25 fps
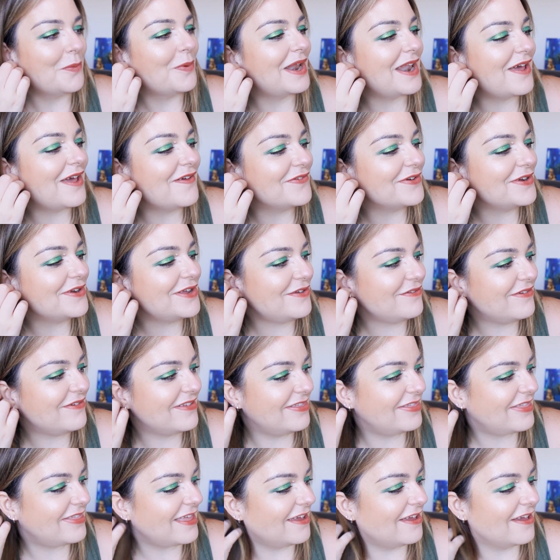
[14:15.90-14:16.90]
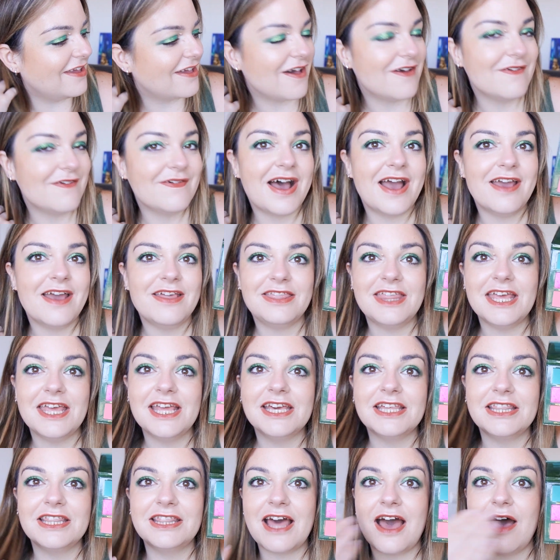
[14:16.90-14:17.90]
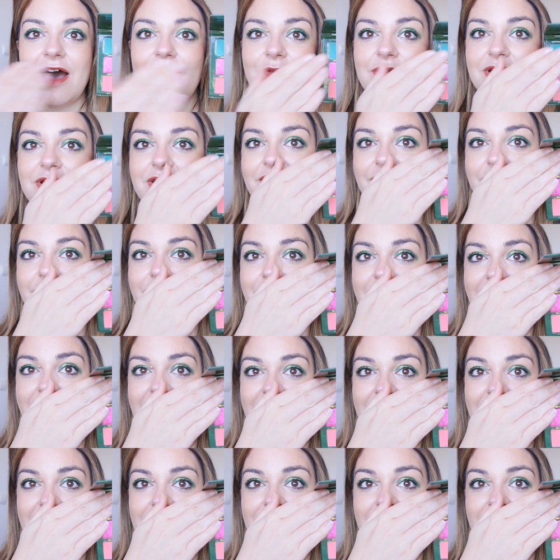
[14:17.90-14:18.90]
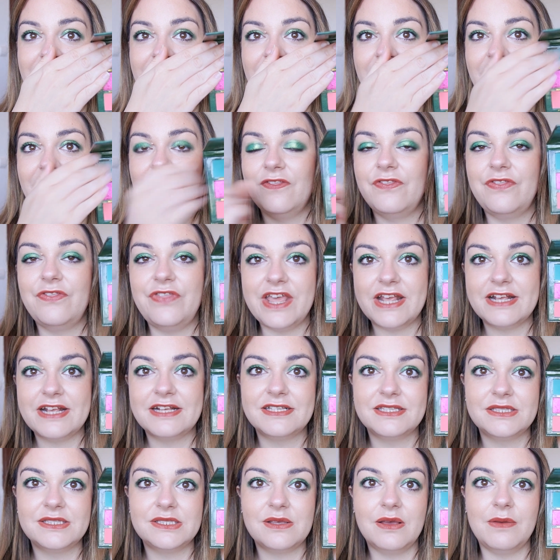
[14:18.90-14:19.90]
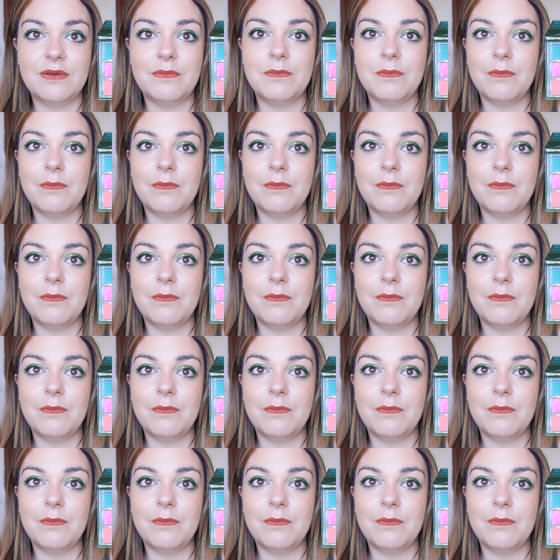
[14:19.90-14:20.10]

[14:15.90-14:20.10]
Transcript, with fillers: whatever you can think of. I think that would have made this